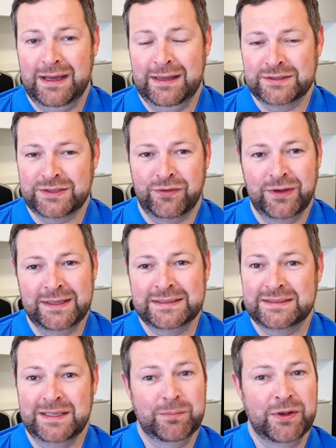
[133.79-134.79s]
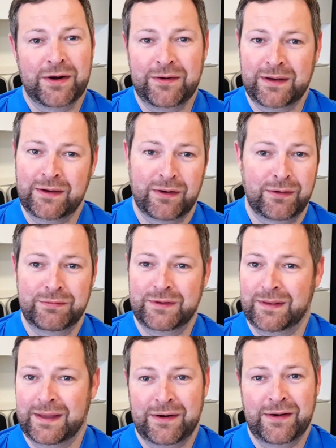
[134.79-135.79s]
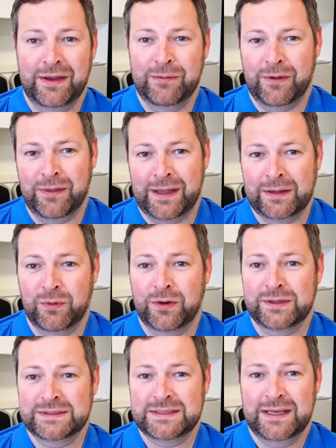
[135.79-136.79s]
And there's a really steep learning curve to learn how all that works.